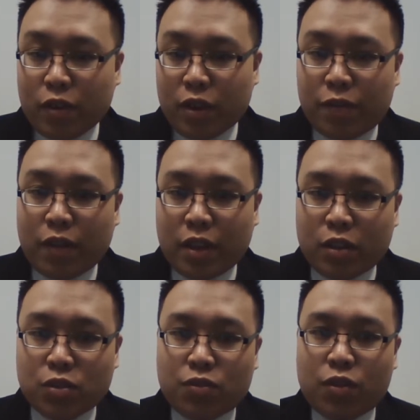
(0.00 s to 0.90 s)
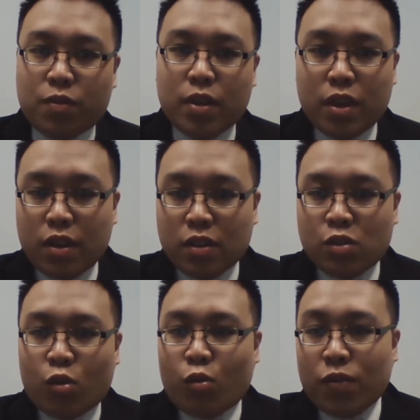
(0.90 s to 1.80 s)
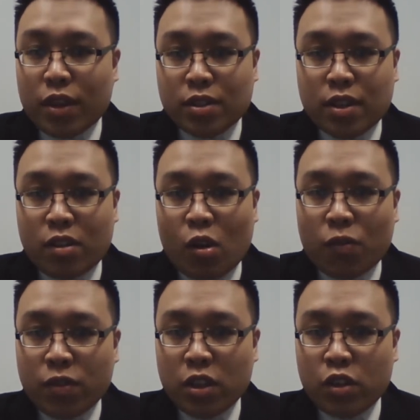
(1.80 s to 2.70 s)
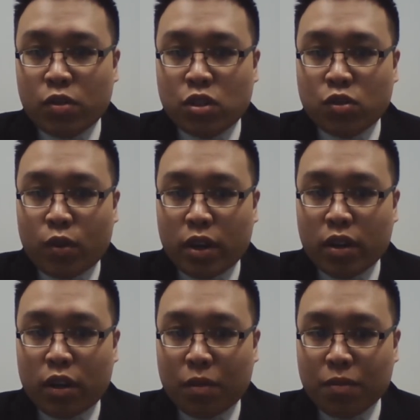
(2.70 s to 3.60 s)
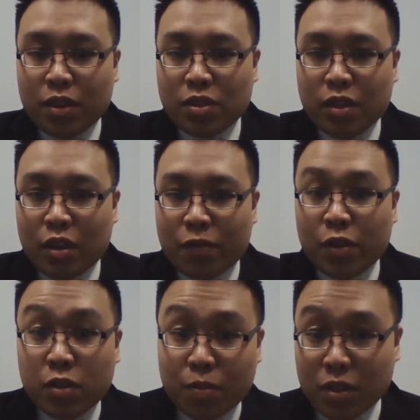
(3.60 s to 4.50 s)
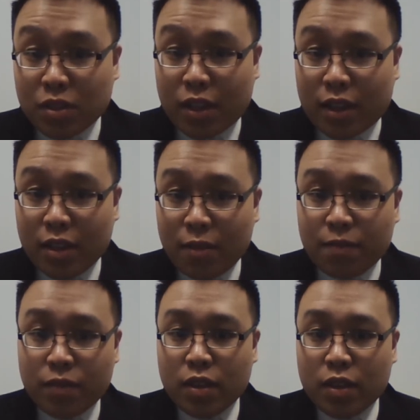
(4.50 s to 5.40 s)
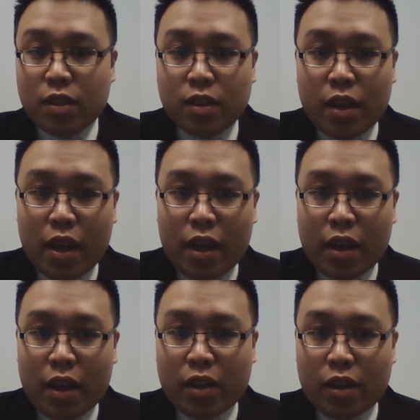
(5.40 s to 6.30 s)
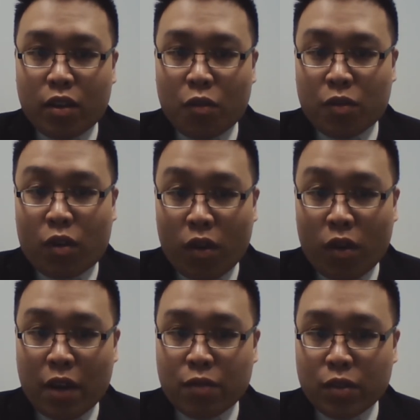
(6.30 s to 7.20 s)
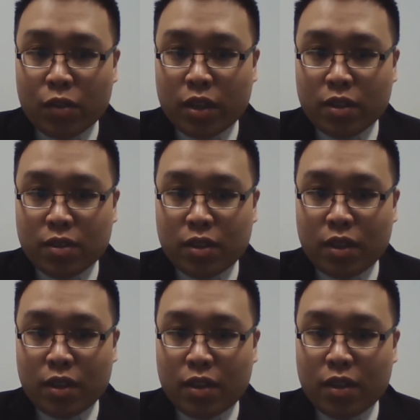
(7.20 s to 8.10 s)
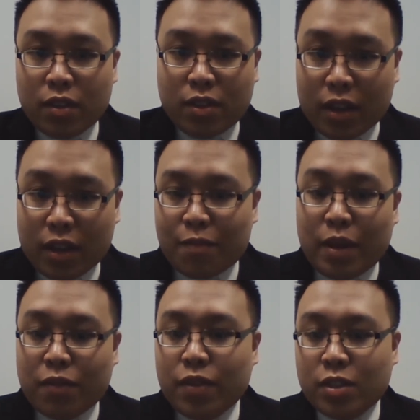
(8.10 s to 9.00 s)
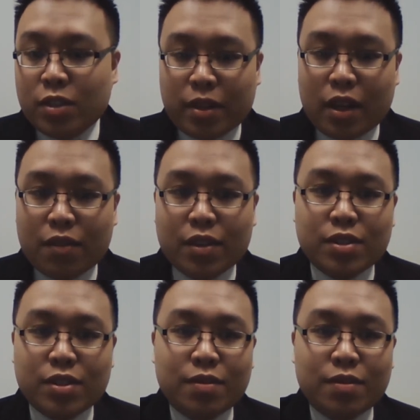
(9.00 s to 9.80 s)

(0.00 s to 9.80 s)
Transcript: found that useful. So with that said, hopefully you enjoyed this interview as much as I did, and overall, I really did think I benefit something out of this.